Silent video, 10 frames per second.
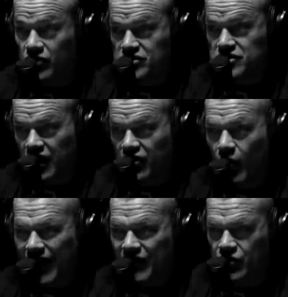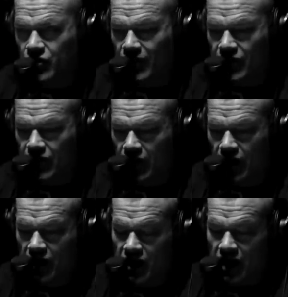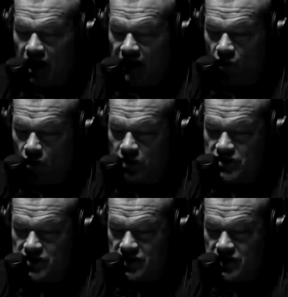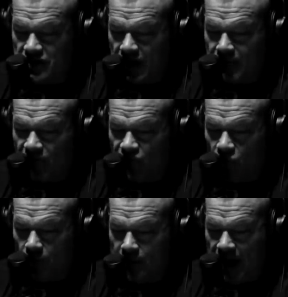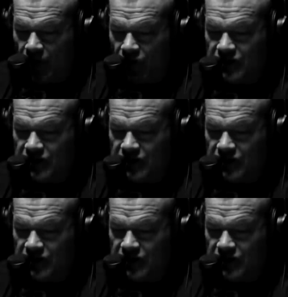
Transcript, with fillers: words, they got to know why they're doing what they're doing. I have always insisted that before a battle,